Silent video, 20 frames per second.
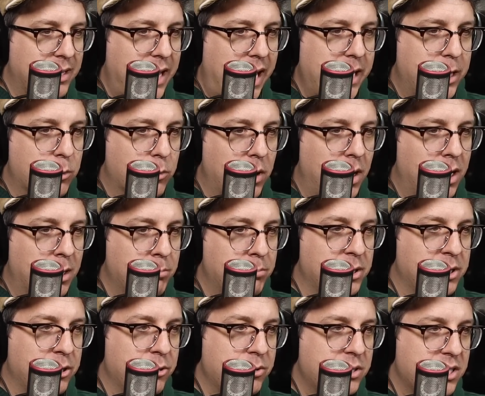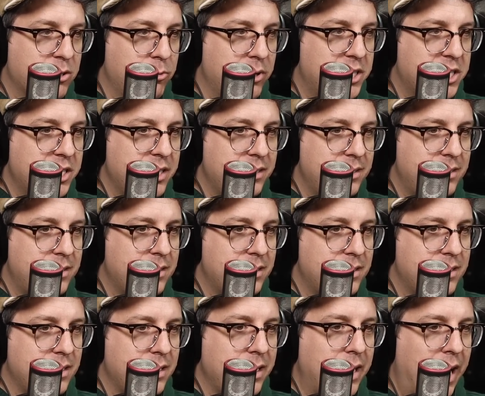Gateron blue switches to
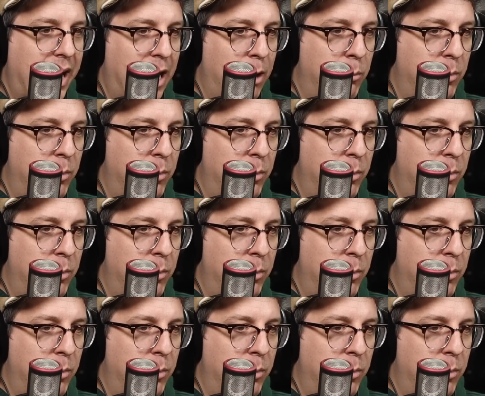see how